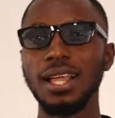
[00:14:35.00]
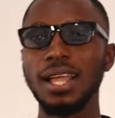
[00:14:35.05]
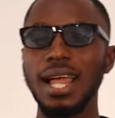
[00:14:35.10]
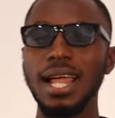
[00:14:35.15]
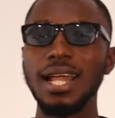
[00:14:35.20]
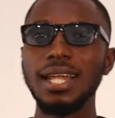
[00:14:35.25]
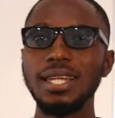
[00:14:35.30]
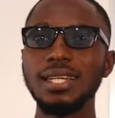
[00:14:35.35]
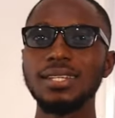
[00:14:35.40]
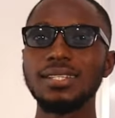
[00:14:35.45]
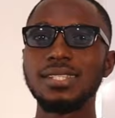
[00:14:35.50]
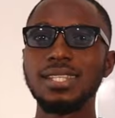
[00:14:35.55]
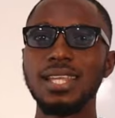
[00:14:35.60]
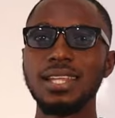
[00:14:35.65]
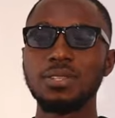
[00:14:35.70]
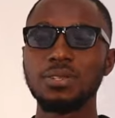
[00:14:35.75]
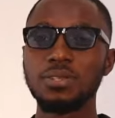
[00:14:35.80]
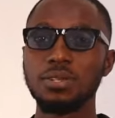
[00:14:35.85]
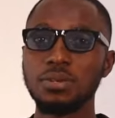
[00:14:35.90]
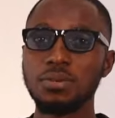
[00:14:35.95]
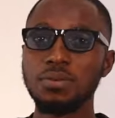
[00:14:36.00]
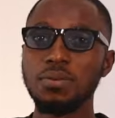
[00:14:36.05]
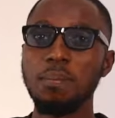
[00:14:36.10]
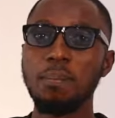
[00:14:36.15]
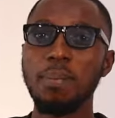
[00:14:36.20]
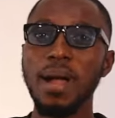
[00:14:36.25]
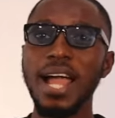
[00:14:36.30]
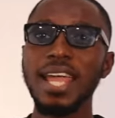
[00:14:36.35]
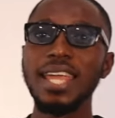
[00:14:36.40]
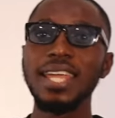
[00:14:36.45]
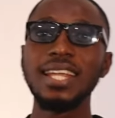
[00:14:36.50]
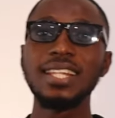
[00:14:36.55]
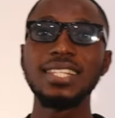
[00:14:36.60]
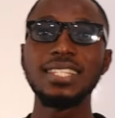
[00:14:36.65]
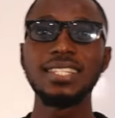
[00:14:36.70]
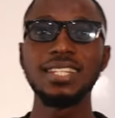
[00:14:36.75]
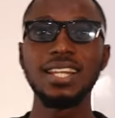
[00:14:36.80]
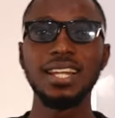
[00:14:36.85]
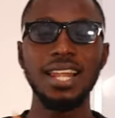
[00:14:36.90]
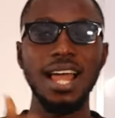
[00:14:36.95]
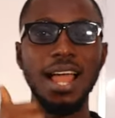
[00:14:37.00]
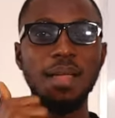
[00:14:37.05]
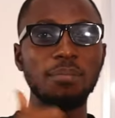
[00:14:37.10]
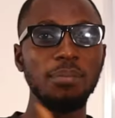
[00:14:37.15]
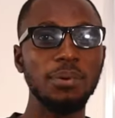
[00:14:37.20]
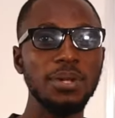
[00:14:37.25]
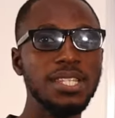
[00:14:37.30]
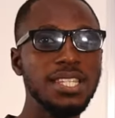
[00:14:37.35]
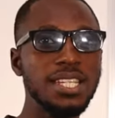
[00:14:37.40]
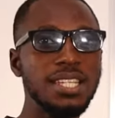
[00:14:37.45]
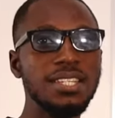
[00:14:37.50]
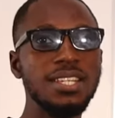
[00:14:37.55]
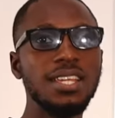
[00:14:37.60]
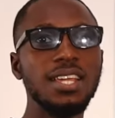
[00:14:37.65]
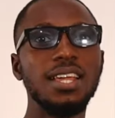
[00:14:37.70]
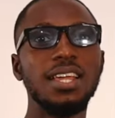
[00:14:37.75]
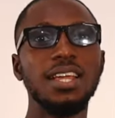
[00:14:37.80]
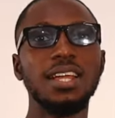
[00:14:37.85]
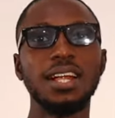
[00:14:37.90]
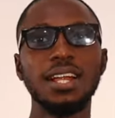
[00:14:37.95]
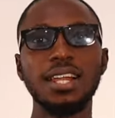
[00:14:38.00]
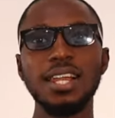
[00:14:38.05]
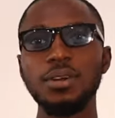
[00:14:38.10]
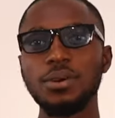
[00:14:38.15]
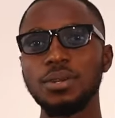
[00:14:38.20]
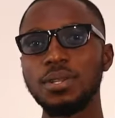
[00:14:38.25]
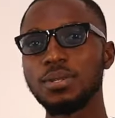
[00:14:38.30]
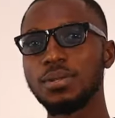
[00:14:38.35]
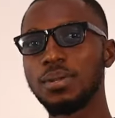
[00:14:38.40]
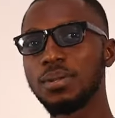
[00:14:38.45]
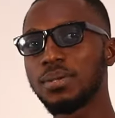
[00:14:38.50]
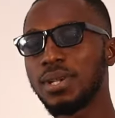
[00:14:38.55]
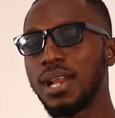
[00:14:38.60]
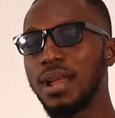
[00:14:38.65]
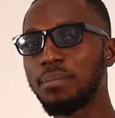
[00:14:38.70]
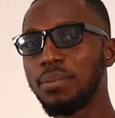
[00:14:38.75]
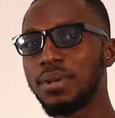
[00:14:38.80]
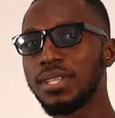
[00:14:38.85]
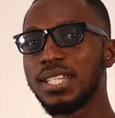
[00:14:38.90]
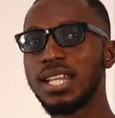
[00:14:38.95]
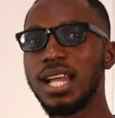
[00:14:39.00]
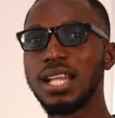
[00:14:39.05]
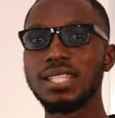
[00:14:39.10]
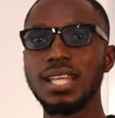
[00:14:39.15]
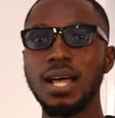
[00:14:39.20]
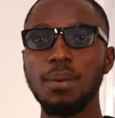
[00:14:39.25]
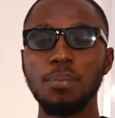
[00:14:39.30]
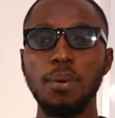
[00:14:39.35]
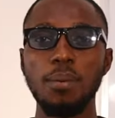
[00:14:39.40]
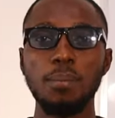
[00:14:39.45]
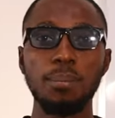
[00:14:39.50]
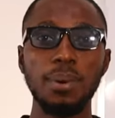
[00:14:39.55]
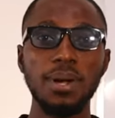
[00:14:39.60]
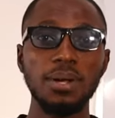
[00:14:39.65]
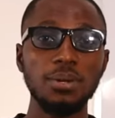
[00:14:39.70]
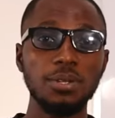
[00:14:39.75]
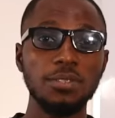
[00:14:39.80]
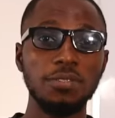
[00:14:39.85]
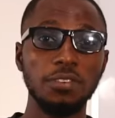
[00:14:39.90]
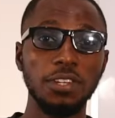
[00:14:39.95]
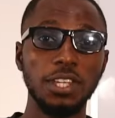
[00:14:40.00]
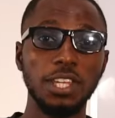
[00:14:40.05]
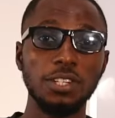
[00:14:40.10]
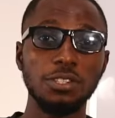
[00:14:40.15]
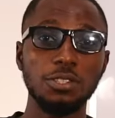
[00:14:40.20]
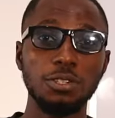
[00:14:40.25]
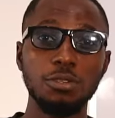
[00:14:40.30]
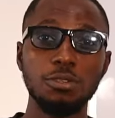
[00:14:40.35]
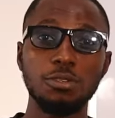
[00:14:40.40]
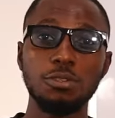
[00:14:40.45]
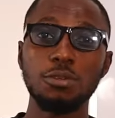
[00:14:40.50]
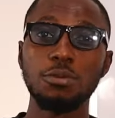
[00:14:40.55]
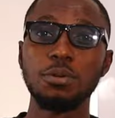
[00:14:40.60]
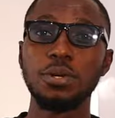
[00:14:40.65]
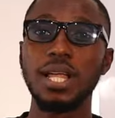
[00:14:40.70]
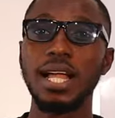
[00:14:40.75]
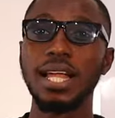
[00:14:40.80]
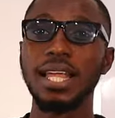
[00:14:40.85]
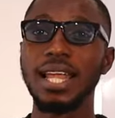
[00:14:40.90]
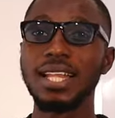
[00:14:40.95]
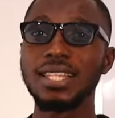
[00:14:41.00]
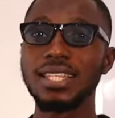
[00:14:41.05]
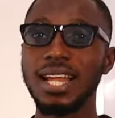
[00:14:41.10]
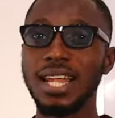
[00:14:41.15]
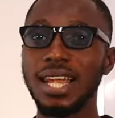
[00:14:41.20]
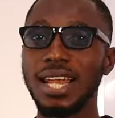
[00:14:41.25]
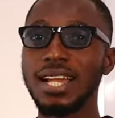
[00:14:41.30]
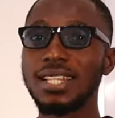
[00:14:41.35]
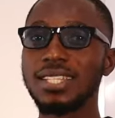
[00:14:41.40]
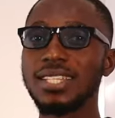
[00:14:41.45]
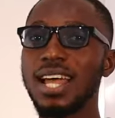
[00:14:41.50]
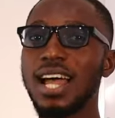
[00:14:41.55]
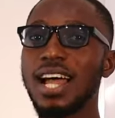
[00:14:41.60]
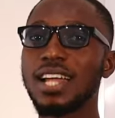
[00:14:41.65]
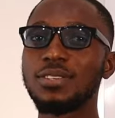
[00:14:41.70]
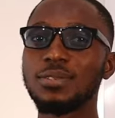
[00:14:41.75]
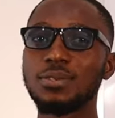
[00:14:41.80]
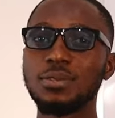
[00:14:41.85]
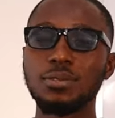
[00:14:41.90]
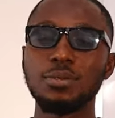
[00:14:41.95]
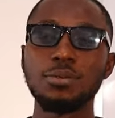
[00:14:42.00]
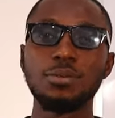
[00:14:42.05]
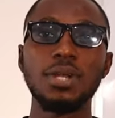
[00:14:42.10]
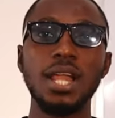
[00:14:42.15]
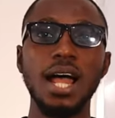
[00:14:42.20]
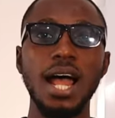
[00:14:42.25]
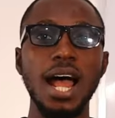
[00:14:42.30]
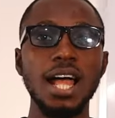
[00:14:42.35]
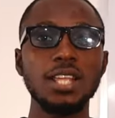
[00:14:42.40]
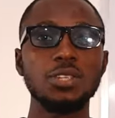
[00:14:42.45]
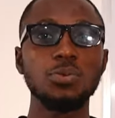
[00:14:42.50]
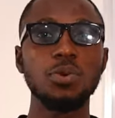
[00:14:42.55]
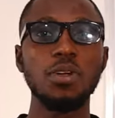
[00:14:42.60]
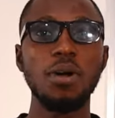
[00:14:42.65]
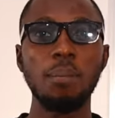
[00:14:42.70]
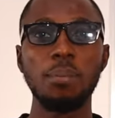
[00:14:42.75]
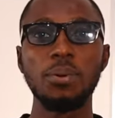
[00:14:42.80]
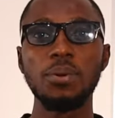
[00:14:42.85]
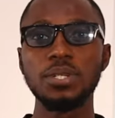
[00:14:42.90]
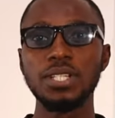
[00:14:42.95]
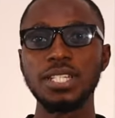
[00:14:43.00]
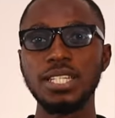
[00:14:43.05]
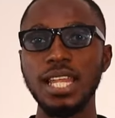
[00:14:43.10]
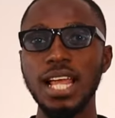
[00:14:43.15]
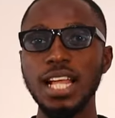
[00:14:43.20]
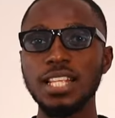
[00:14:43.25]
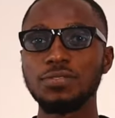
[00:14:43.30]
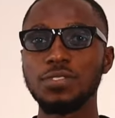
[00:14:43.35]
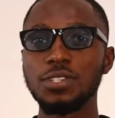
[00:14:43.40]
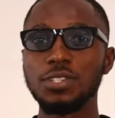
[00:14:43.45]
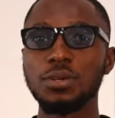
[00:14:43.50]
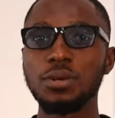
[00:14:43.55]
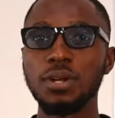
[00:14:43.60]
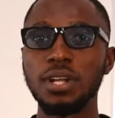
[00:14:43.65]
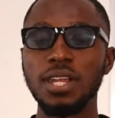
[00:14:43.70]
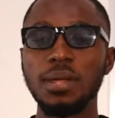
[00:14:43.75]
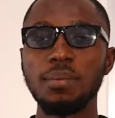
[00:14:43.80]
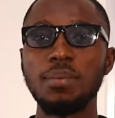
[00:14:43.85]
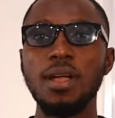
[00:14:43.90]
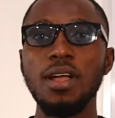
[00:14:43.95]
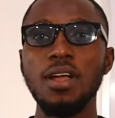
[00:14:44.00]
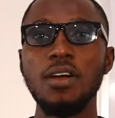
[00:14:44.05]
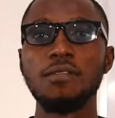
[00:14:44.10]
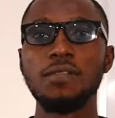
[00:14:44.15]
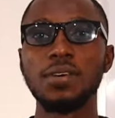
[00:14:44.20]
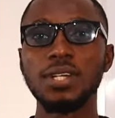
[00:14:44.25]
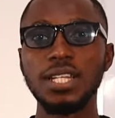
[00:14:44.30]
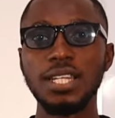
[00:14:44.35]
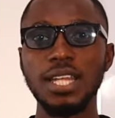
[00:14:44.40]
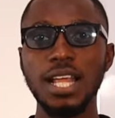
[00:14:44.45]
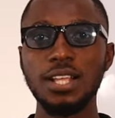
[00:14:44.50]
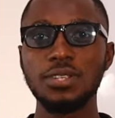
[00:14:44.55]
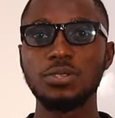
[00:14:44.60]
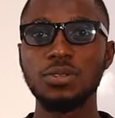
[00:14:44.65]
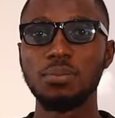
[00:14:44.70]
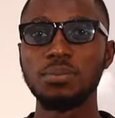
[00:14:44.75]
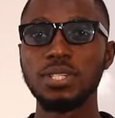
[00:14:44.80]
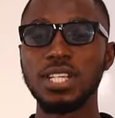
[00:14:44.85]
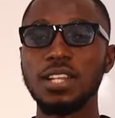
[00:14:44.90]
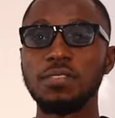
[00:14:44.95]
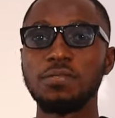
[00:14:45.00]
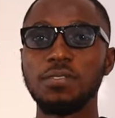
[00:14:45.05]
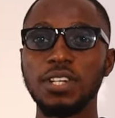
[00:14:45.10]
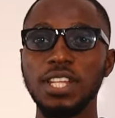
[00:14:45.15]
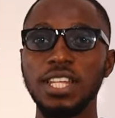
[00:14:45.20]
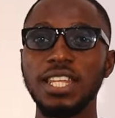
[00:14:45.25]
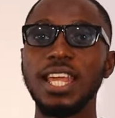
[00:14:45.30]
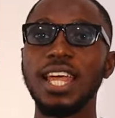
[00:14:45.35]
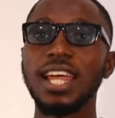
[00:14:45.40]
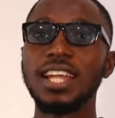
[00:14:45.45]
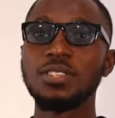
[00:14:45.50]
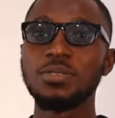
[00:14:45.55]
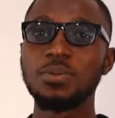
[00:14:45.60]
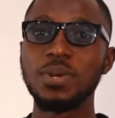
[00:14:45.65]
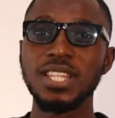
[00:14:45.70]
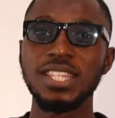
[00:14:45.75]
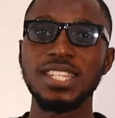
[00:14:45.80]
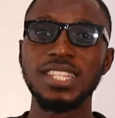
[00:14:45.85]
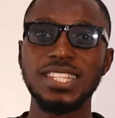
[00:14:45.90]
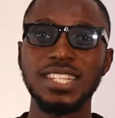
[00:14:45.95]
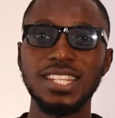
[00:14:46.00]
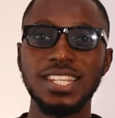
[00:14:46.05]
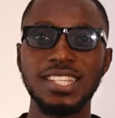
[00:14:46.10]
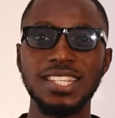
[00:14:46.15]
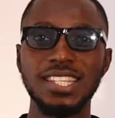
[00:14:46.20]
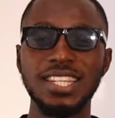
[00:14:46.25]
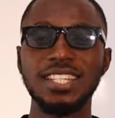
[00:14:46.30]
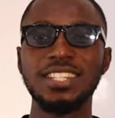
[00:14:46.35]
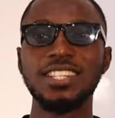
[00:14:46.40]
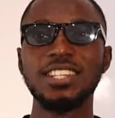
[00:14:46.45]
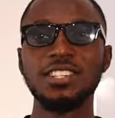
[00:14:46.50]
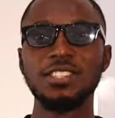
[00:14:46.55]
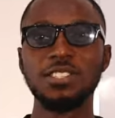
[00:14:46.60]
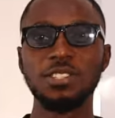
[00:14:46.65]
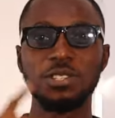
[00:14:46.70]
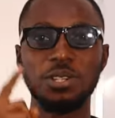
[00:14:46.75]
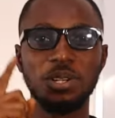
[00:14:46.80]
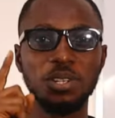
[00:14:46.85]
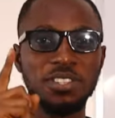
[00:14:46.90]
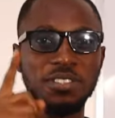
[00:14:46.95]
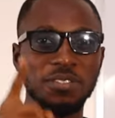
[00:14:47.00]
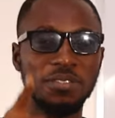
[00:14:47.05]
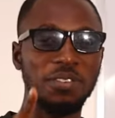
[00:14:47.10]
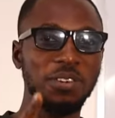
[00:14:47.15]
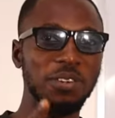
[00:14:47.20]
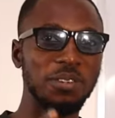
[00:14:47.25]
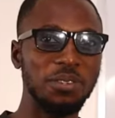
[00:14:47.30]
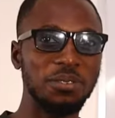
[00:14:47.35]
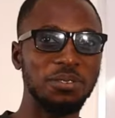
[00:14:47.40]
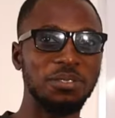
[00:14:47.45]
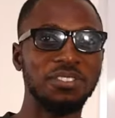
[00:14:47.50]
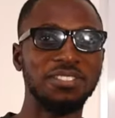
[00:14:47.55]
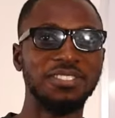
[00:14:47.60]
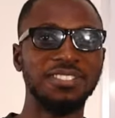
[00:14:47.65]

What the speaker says: Kindly stay tuned by hitting the like button. Click on the subscribe button and tap on bell notification so you can get alert as soon as we upload the next video clip for the next subject for the year 2016, just for you.